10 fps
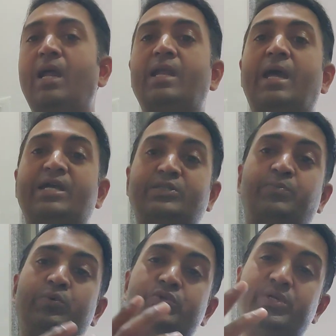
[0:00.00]
and
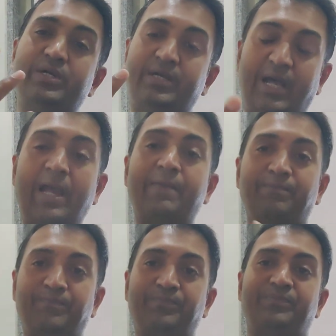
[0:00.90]
exposure
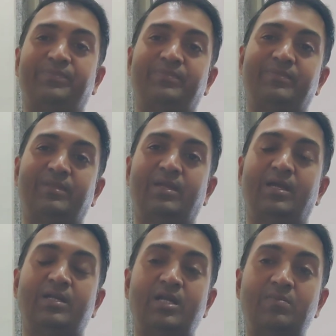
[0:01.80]
time,
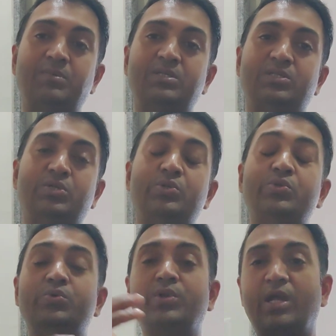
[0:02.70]
that means
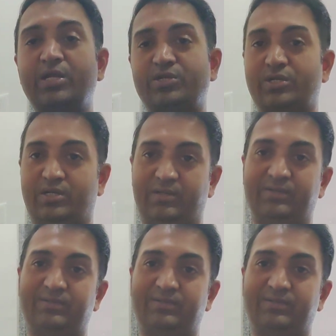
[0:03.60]
duration.